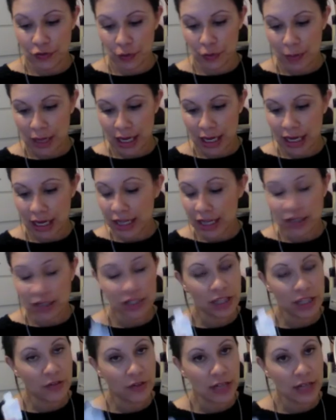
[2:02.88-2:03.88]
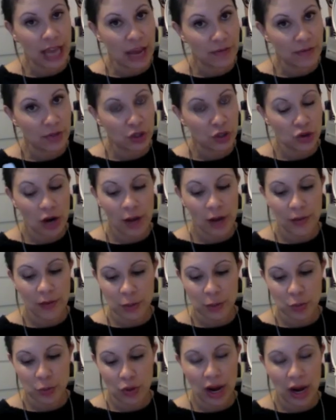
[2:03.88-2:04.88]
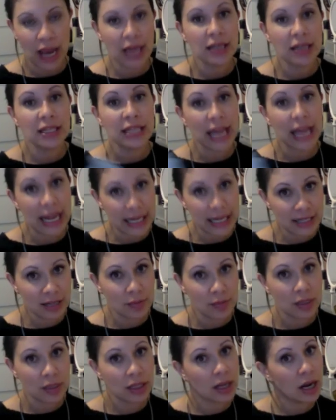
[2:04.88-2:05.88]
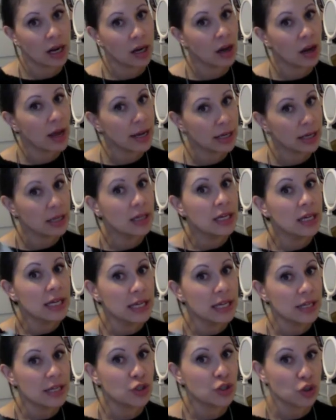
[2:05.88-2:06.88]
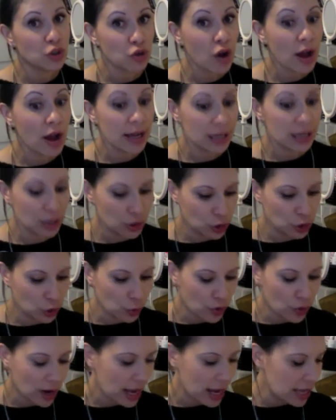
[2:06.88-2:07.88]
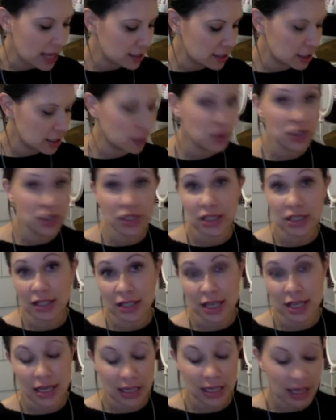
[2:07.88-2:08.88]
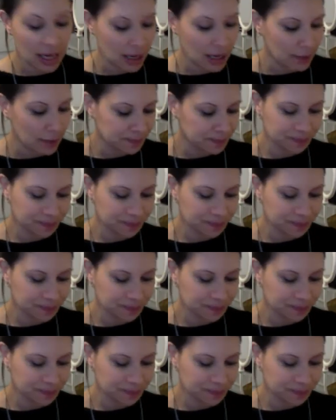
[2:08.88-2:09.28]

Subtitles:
me. And I definitely haven't tried this brand. Again, something that I like is trying new brands, especially skincare.